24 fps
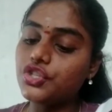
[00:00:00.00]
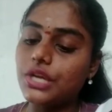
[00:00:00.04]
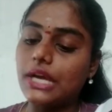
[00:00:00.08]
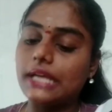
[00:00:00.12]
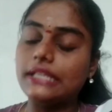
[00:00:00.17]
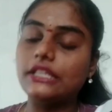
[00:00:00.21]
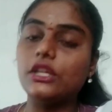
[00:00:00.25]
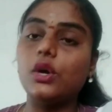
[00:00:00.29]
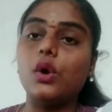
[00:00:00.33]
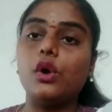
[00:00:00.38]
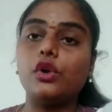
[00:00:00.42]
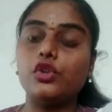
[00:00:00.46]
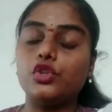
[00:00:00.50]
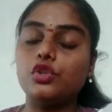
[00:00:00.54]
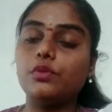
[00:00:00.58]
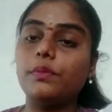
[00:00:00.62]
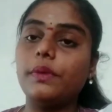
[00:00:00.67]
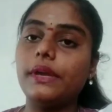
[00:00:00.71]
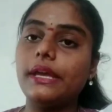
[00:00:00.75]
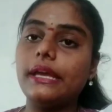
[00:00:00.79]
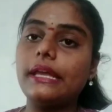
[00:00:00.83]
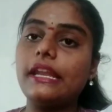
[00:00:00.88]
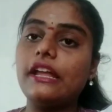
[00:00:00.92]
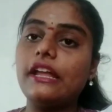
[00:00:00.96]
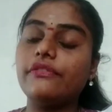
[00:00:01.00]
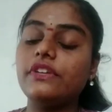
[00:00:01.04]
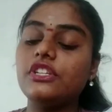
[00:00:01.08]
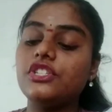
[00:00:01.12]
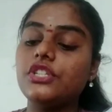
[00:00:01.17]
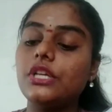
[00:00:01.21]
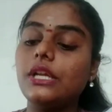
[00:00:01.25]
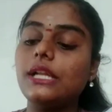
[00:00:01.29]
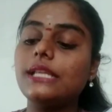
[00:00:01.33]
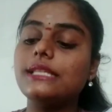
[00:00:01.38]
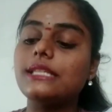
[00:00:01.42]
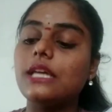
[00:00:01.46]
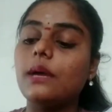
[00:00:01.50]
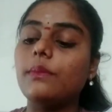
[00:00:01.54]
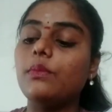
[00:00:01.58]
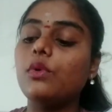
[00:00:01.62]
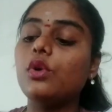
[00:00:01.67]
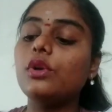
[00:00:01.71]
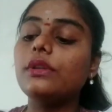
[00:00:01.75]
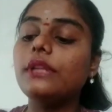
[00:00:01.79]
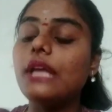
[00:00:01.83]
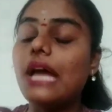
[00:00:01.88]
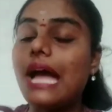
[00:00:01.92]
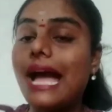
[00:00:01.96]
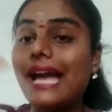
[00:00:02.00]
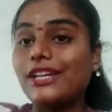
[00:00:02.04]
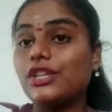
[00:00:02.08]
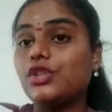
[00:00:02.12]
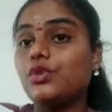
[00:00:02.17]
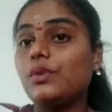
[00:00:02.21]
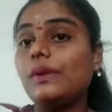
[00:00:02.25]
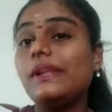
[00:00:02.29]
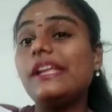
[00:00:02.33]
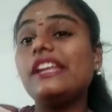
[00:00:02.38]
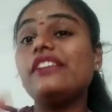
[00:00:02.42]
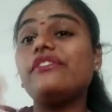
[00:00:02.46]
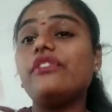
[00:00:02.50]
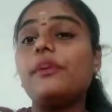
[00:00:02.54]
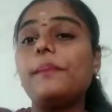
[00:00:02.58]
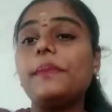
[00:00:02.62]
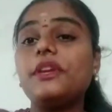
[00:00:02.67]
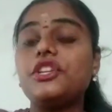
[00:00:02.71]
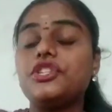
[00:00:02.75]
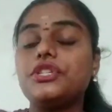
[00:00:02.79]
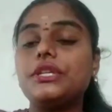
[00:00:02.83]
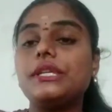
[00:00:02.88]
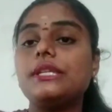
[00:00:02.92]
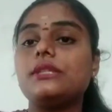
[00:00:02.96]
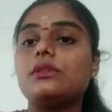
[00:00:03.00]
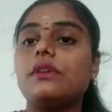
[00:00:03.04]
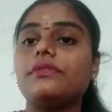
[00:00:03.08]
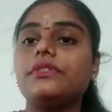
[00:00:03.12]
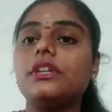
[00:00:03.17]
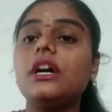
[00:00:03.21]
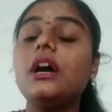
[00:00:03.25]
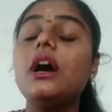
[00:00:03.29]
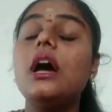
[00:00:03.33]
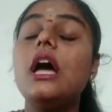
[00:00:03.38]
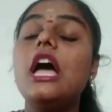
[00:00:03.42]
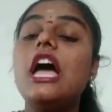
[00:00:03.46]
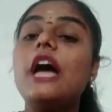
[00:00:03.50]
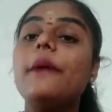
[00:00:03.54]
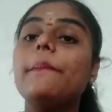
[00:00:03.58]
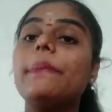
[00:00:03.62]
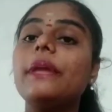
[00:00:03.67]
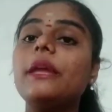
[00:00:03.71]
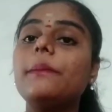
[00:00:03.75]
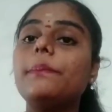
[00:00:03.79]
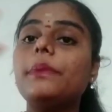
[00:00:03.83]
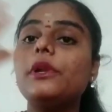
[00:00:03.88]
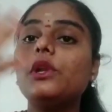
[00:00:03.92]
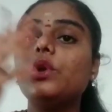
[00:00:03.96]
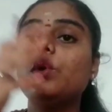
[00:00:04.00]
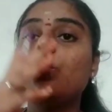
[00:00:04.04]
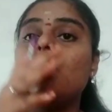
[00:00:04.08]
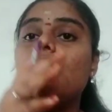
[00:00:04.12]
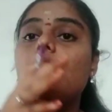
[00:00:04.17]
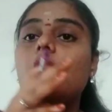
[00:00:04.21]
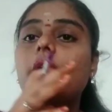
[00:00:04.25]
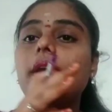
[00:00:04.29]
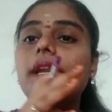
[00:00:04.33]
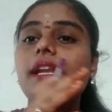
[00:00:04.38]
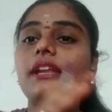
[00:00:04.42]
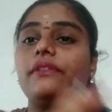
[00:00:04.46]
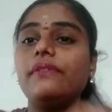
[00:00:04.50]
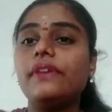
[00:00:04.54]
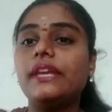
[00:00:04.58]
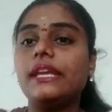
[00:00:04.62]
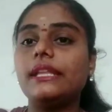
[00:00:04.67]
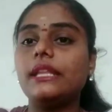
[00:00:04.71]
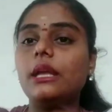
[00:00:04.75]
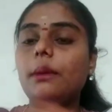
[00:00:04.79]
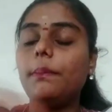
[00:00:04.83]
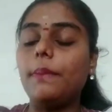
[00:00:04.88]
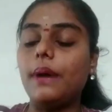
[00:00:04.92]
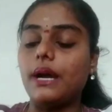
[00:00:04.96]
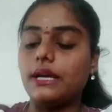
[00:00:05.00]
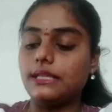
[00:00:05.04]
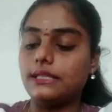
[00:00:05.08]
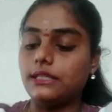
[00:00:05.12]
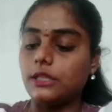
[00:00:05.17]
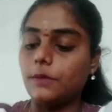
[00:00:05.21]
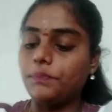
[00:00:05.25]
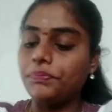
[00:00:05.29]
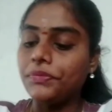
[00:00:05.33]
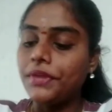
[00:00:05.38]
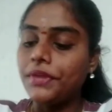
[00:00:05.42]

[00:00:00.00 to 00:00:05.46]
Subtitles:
and the autobiography tells about the actual informations of the people who are living in the past.